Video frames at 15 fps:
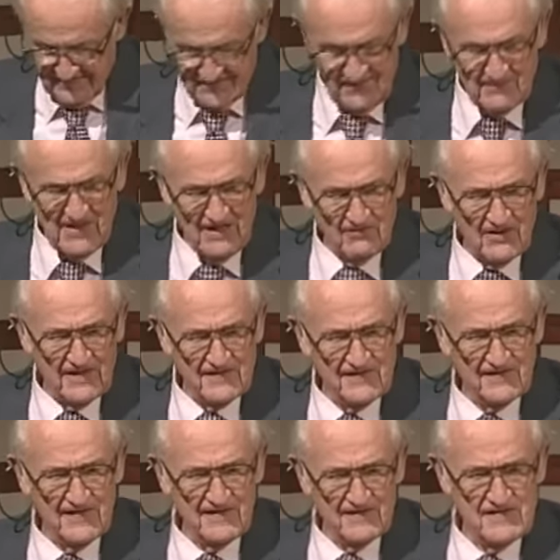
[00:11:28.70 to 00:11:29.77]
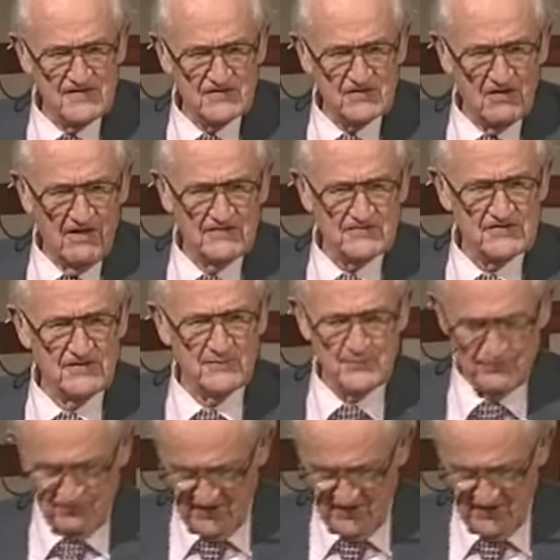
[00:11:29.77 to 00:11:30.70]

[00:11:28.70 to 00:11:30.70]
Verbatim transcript: Somehow I think these constant